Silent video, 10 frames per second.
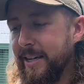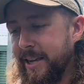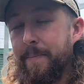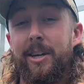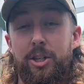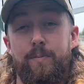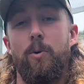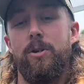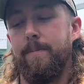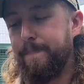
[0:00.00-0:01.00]
Something as
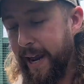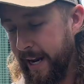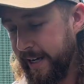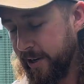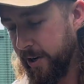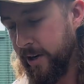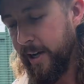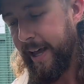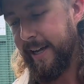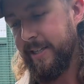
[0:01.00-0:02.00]
small as a bandicoot,
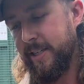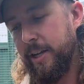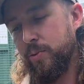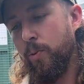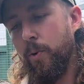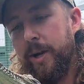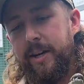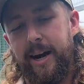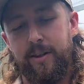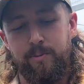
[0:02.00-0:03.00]
they can sense walking
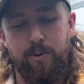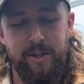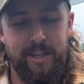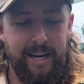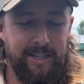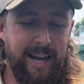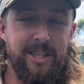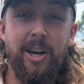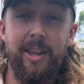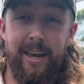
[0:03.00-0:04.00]
down to the water's edge. And that's
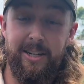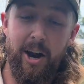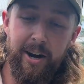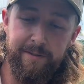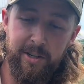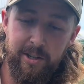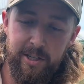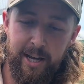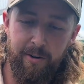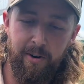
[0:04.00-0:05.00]
so that they don't have to
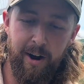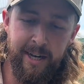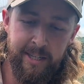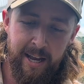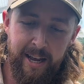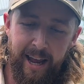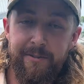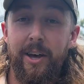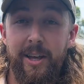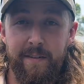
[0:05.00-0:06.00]
use their eyes,
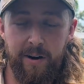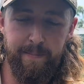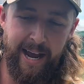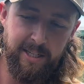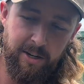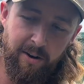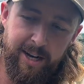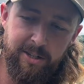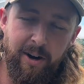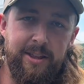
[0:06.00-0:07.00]
even though they've got amazing
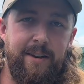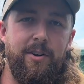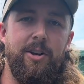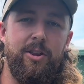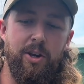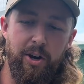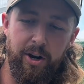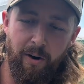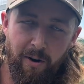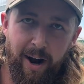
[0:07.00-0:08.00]
eyesight and they've got a
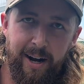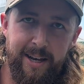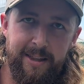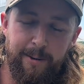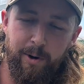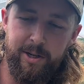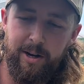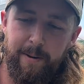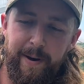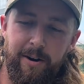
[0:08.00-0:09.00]
third eyelid that works
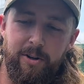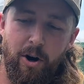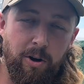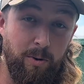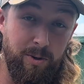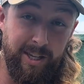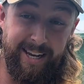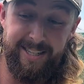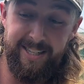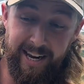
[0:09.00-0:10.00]
like a pair of goggles so they
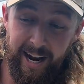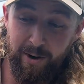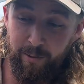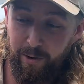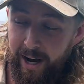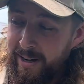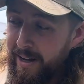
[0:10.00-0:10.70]
can see underwater.